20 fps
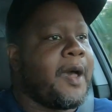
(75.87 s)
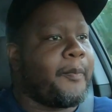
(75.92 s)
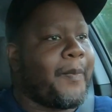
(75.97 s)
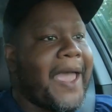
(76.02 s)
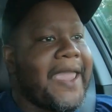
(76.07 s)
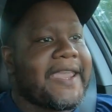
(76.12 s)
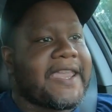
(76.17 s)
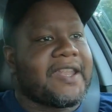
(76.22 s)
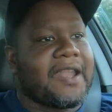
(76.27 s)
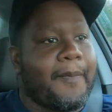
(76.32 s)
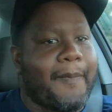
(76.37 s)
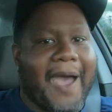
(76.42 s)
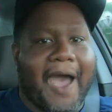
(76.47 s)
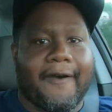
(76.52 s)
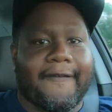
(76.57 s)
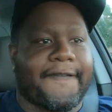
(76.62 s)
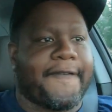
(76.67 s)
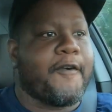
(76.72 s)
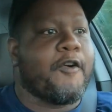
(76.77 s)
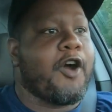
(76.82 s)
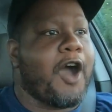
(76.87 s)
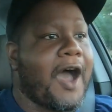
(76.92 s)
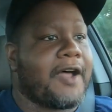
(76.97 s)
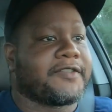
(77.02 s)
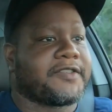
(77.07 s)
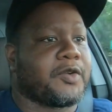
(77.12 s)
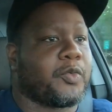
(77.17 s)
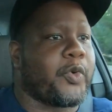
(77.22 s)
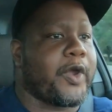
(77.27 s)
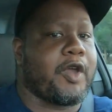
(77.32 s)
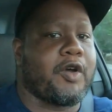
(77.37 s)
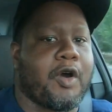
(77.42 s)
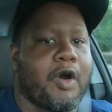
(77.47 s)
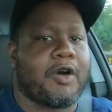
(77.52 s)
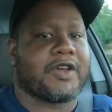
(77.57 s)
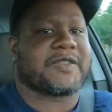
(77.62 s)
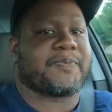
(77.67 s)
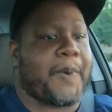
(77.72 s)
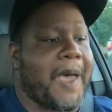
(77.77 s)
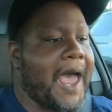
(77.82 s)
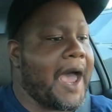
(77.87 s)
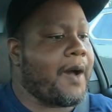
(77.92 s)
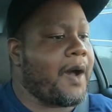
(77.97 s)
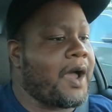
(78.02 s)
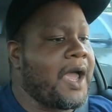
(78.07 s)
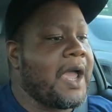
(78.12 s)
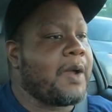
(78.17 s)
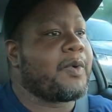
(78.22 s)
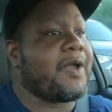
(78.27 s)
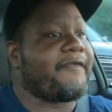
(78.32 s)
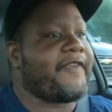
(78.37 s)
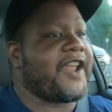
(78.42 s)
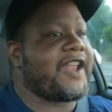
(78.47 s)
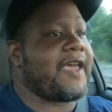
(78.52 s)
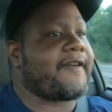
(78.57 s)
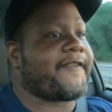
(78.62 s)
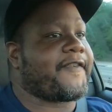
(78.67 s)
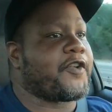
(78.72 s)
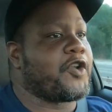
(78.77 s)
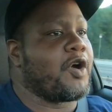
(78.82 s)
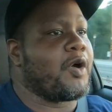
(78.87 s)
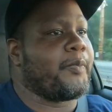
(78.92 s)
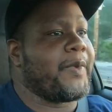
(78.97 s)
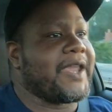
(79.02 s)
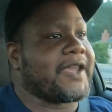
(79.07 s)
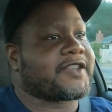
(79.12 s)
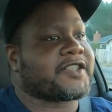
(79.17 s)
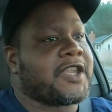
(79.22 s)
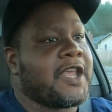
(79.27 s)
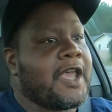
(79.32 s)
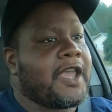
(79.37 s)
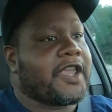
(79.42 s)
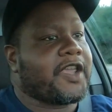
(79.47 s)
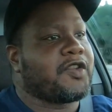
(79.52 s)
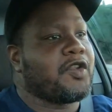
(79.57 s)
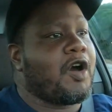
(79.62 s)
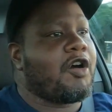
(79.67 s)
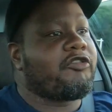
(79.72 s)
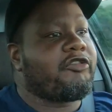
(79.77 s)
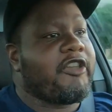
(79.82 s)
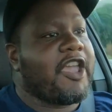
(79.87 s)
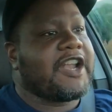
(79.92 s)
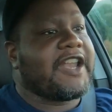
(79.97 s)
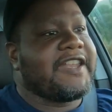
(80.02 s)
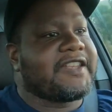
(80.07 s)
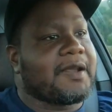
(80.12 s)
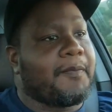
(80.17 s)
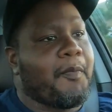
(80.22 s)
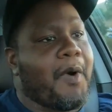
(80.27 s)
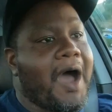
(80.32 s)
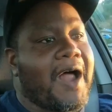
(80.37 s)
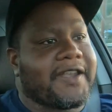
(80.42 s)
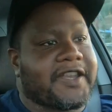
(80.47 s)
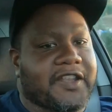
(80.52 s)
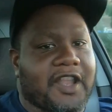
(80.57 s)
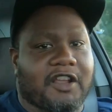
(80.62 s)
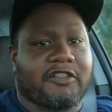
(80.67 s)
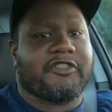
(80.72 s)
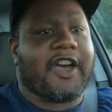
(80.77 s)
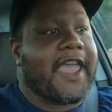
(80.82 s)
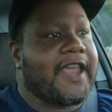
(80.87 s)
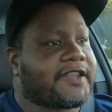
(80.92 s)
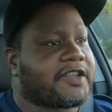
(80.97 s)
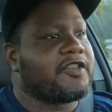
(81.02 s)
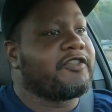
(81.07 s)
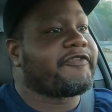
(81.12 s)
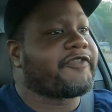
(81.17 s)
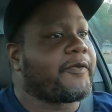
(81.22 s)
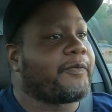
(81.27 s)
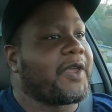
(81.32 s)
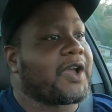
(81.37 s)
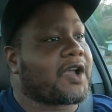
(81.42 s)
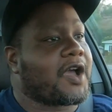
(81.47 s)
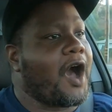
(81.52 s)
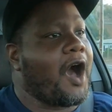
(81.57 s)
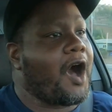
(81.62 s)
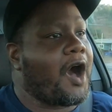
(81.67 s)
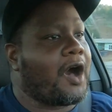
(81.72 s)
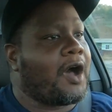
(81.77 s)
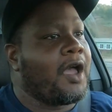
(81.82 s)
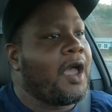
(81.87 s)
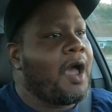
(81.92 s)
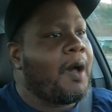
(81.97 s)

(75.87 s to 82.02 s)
making about 400 wheel horsepower with an ethanol mix, you're not really demanding a great deal from the car.